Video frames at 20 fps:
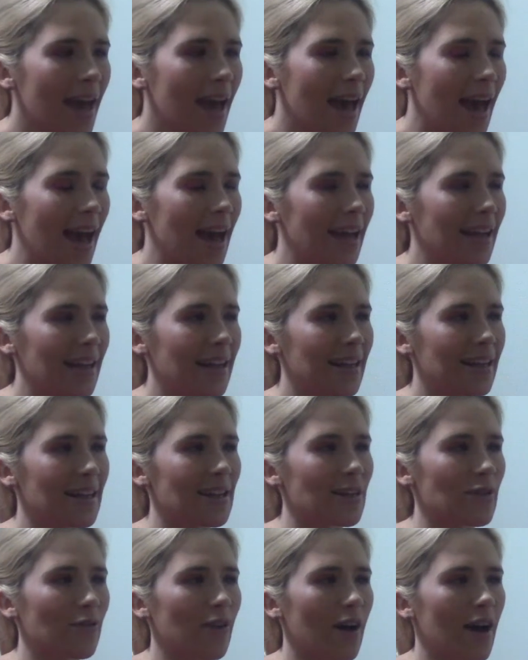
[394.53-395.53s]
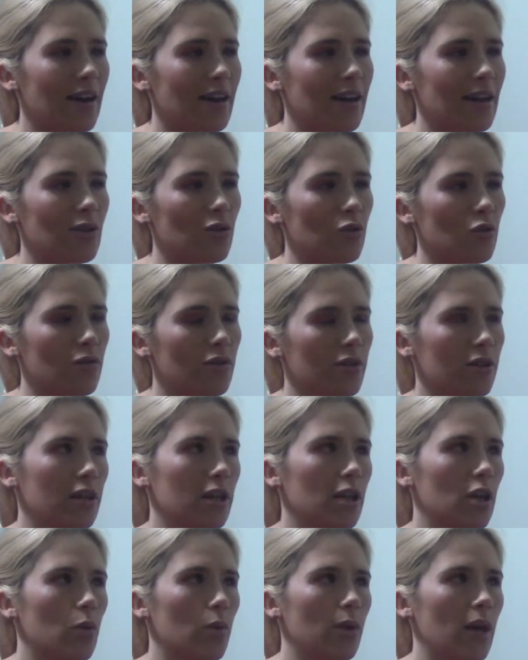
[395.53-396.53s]
And then in this far end over
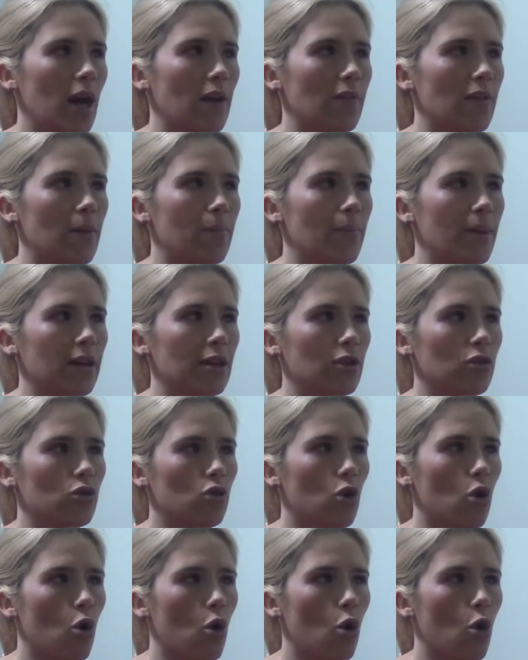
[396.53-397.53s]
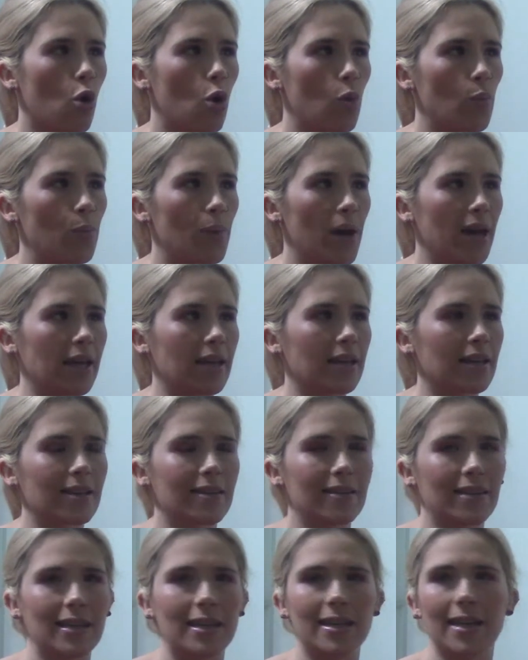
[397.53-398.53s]
here, we have a big tall pink
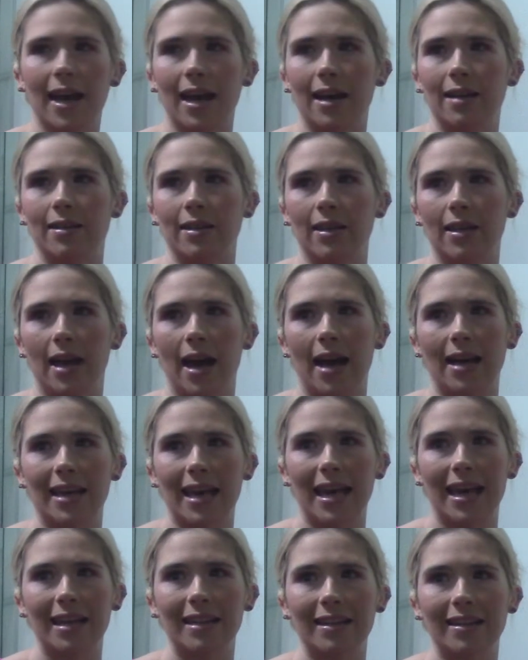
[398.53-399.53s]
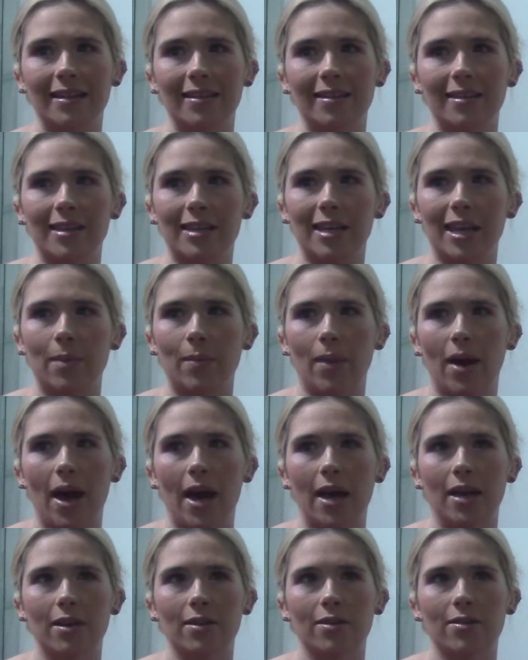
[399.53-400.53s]
tea caddy. Again, TK
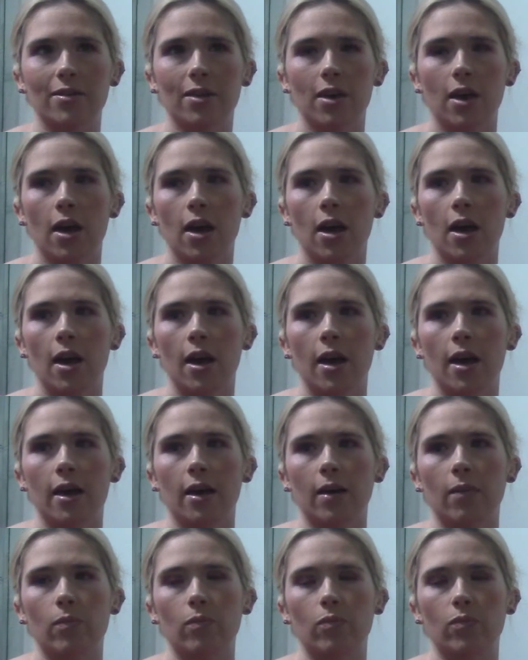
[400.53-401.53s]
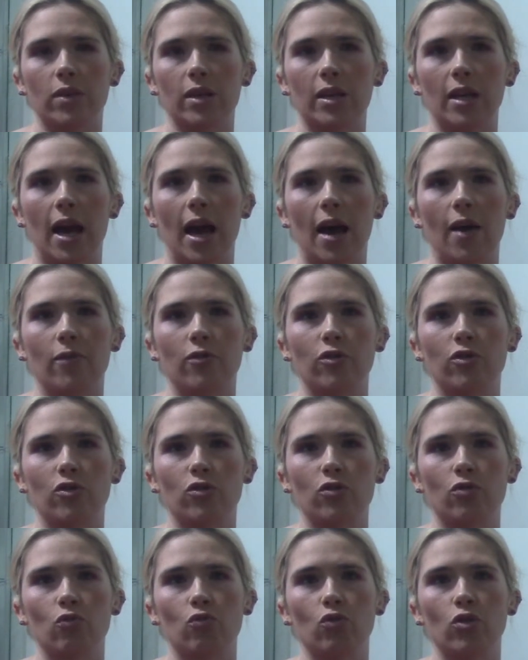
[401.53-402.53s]
Maxx. They have
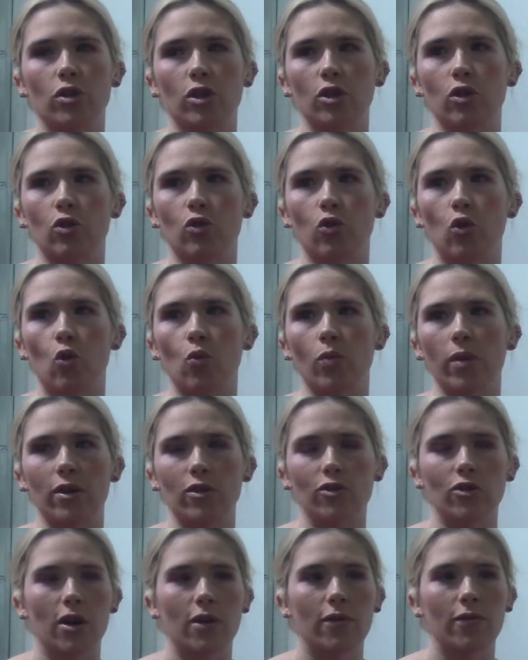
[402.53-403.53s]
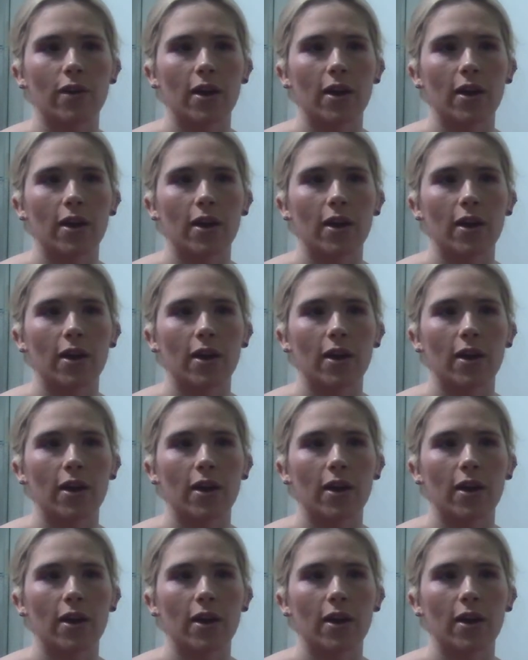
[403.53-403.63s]
just really good homeware stuff.